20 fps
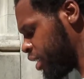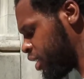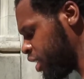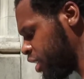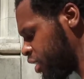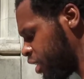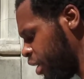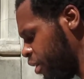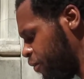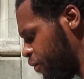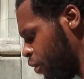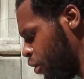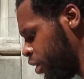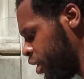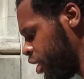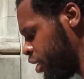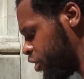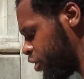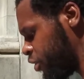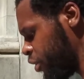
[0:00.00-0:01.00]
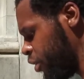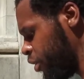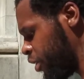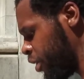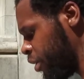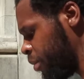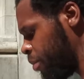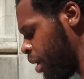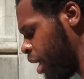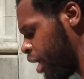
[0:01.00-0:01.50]
It says, therefore he assured
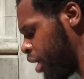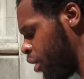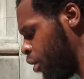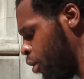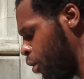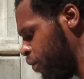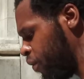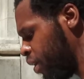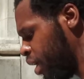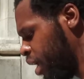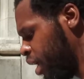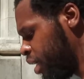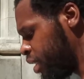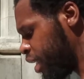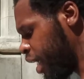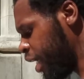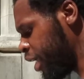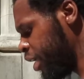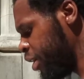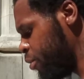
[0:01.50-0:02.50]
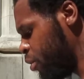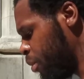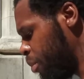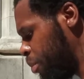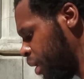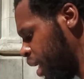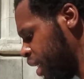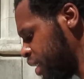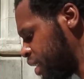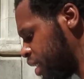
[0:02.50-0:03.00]
him by an oath that he will
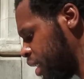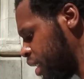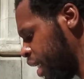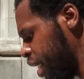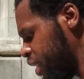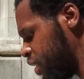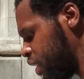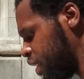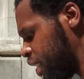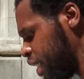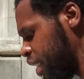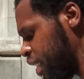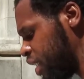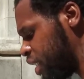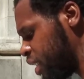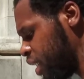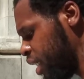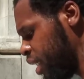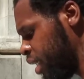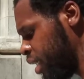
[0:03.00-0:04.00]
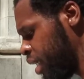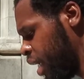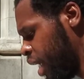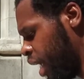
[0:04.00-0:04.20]
bless the nations in his seed,